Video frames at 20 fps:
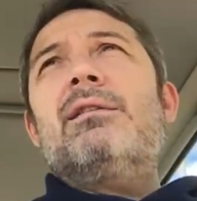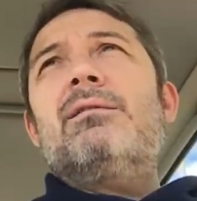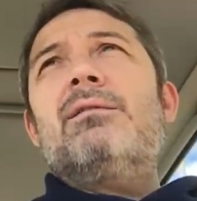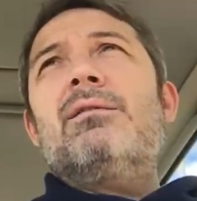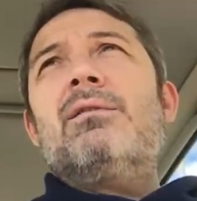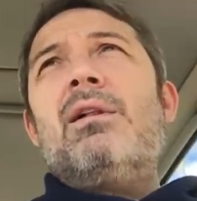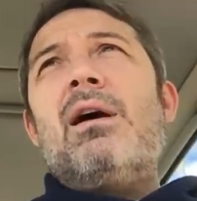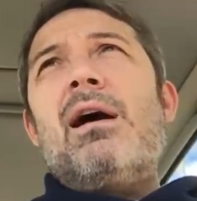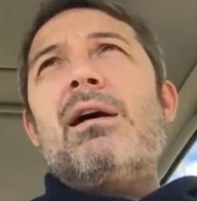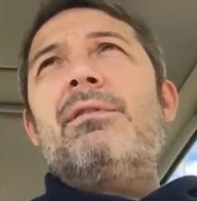And
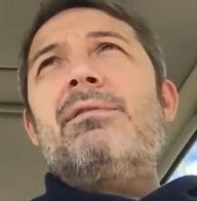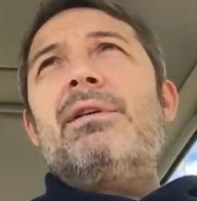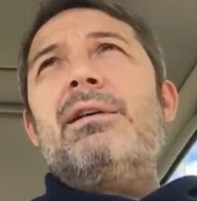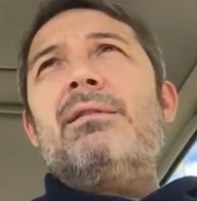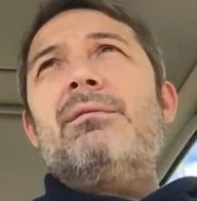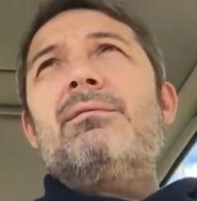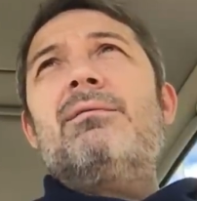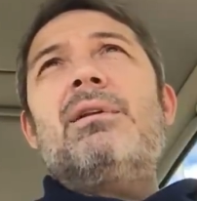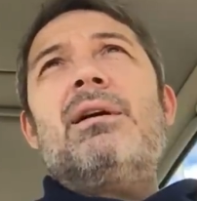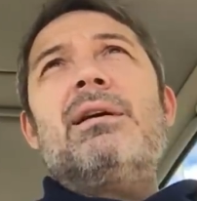a lot of it,
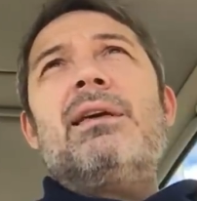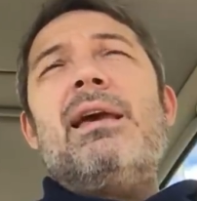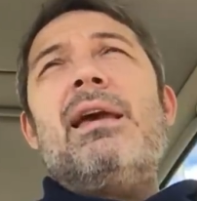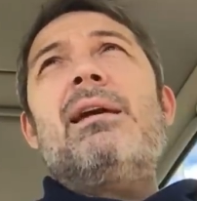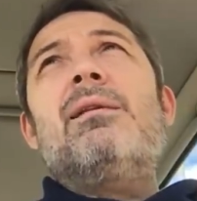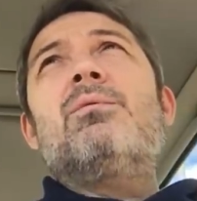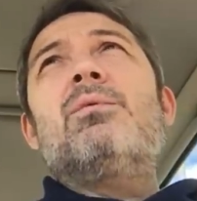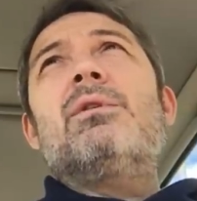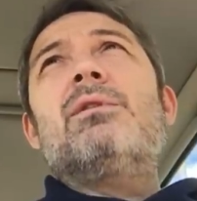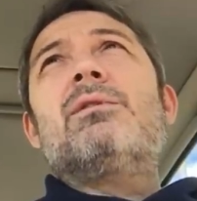
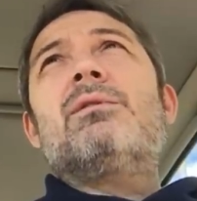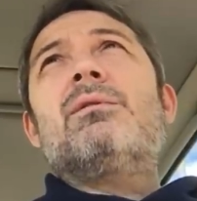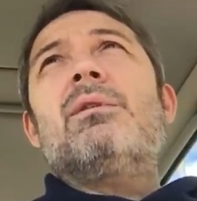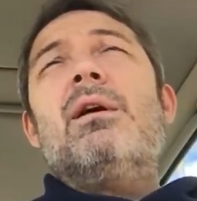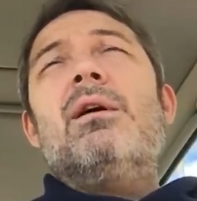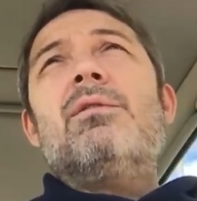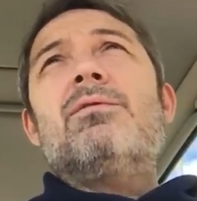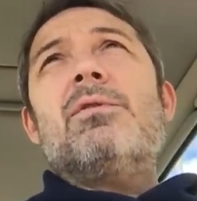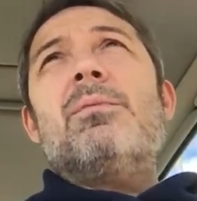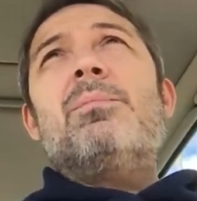again, was
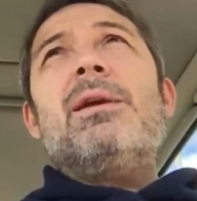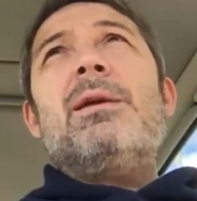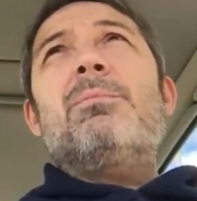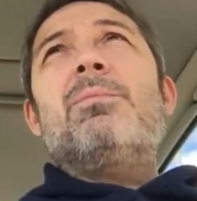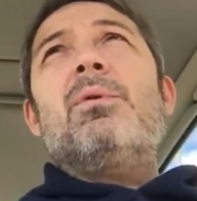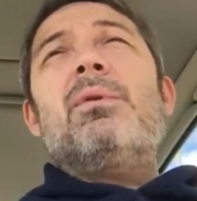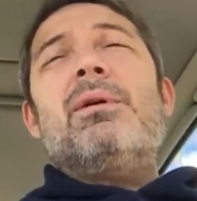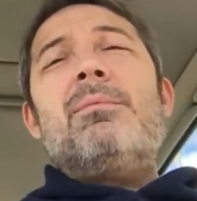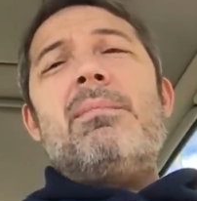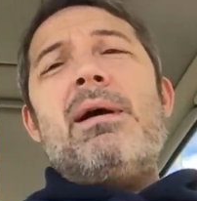from
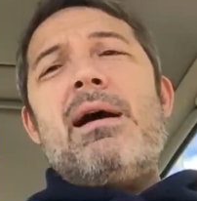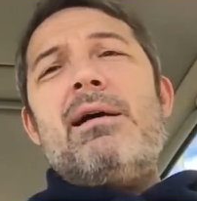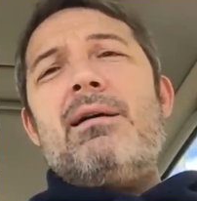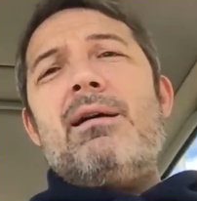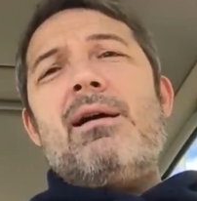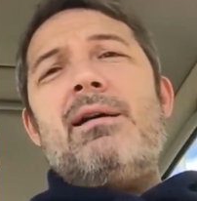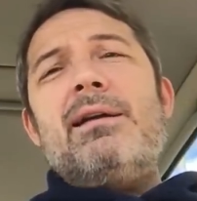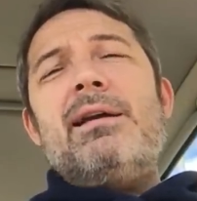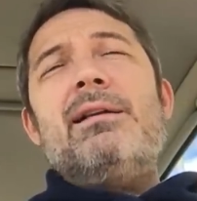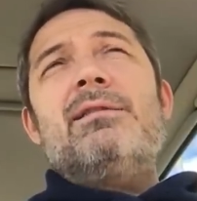people in my
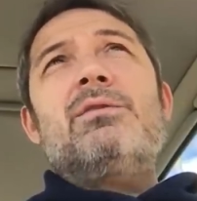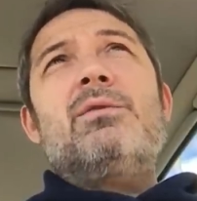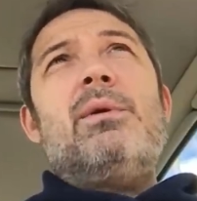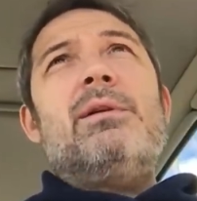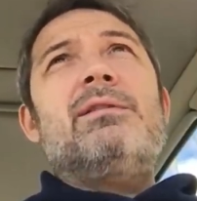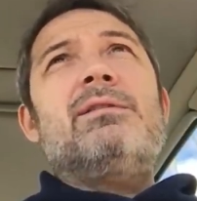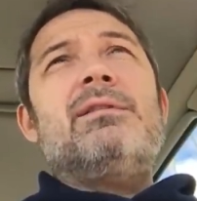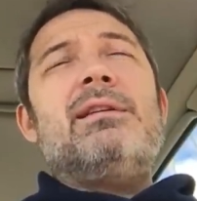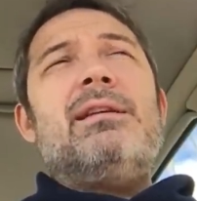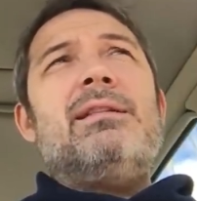audience who
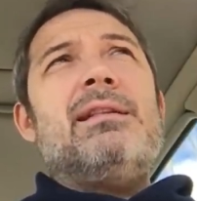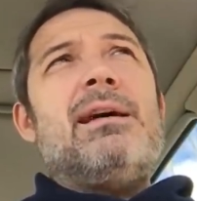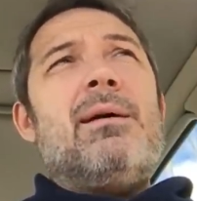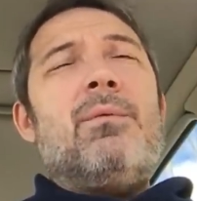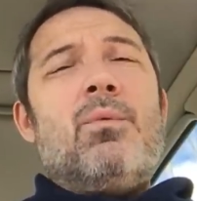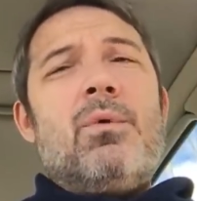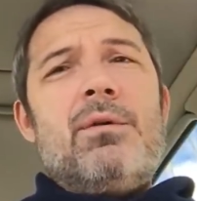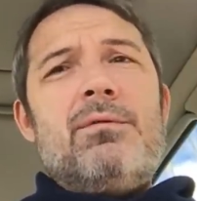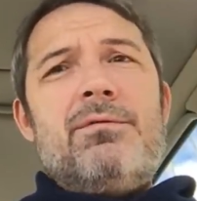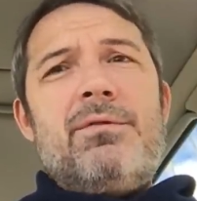had seen
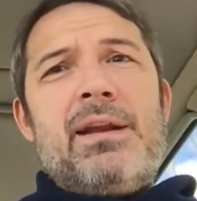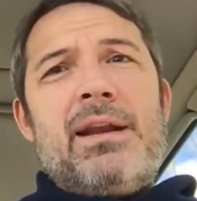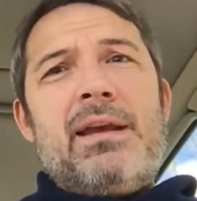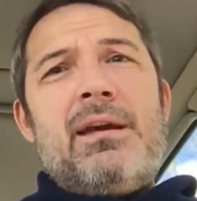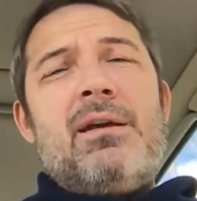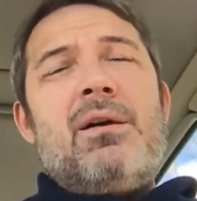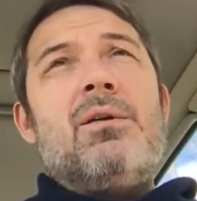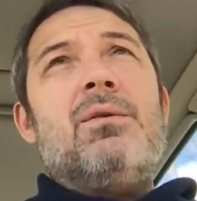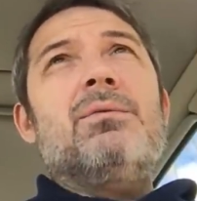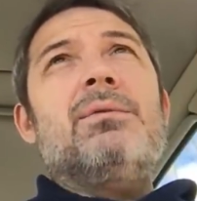that one
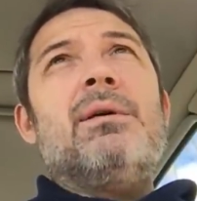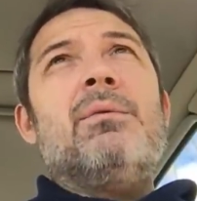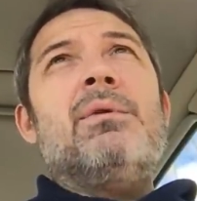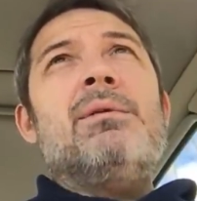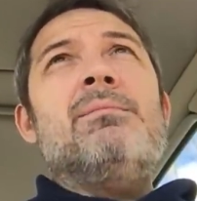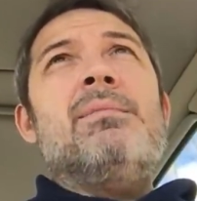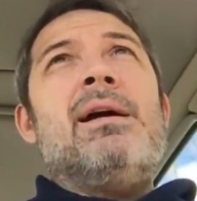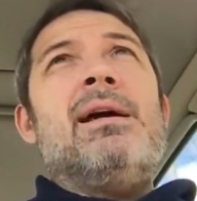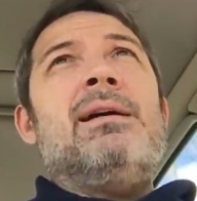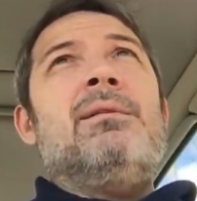video that
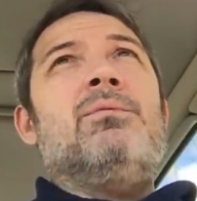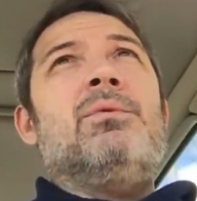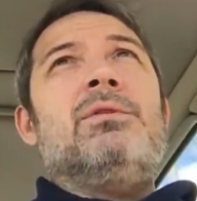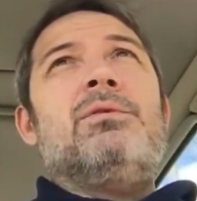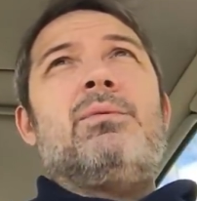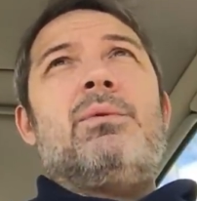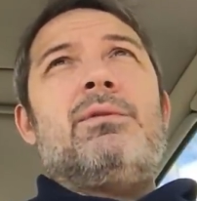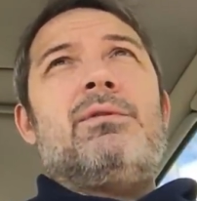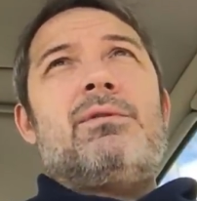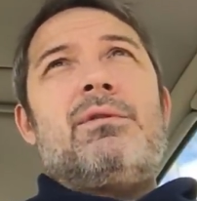we made,
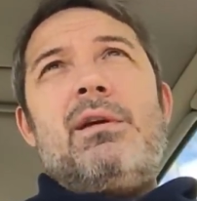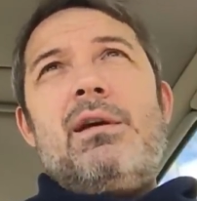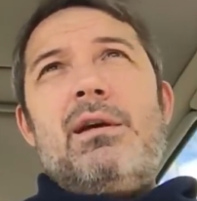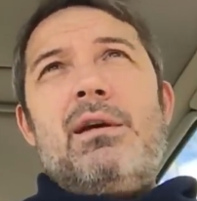which was